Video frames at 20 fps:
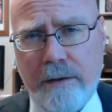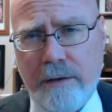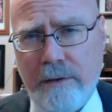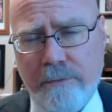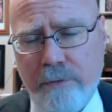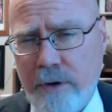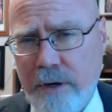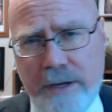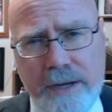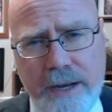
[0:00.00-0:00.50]

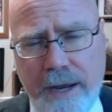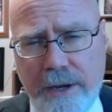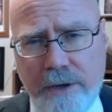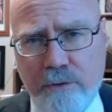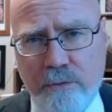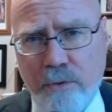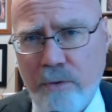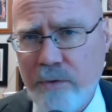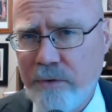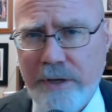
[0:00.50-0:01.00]
for a
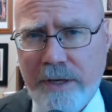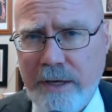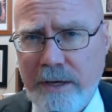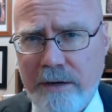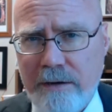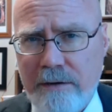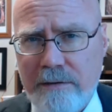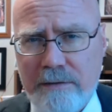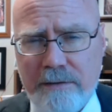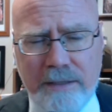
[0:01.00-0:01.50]
9-year-old to
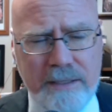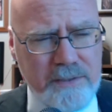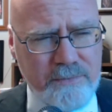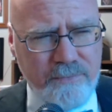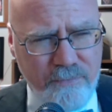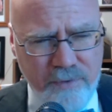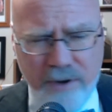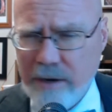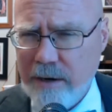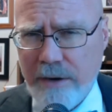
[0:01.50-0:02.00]
hear. That's
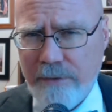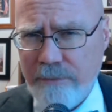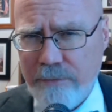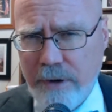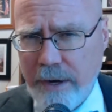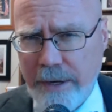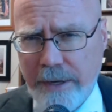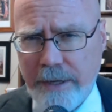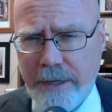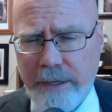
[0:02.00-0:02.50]
very
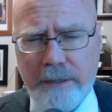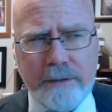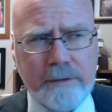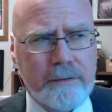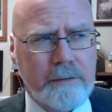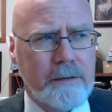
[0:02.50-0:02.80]
frightening,